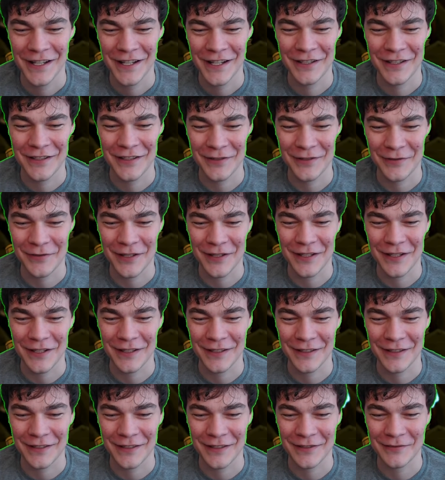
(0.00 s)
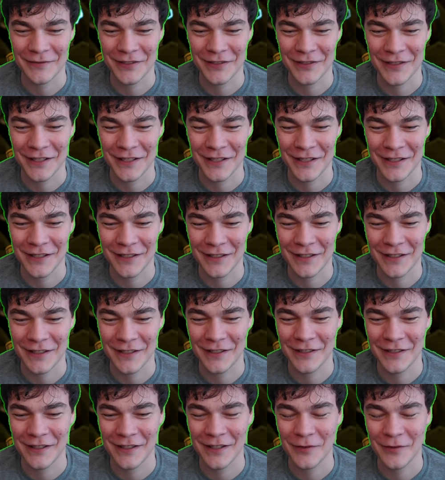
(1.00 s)
so I I was like, I,
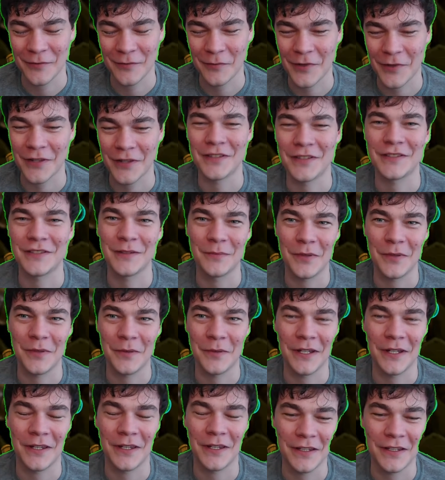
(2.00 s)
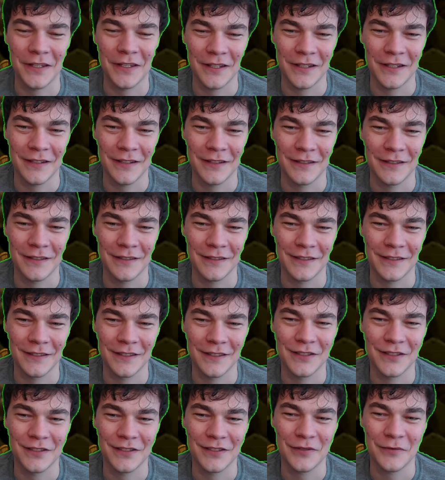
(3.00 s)
I don't want this to be my thing.
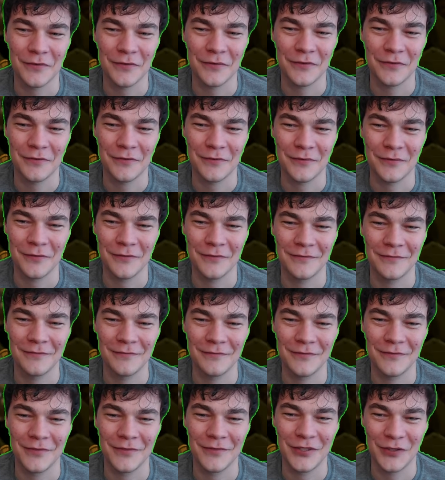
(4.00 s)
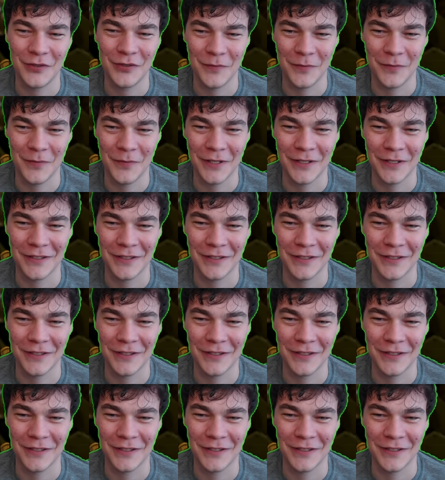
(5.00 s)
It's so stupid.